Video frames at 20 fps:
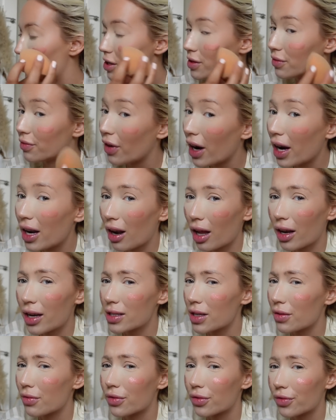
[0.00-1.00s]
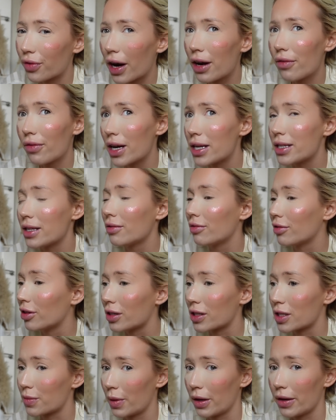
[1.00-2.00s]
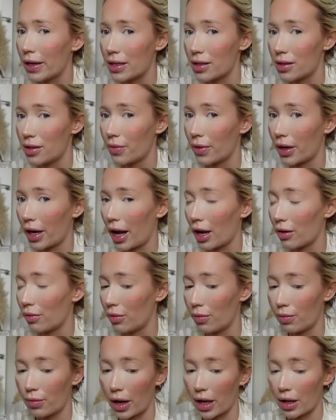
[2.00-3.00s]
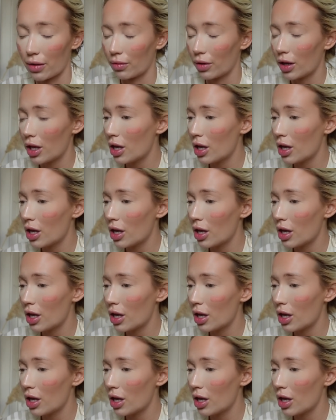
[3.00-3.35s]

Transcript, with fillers: It's very, like I said, very, very different experience to when I had my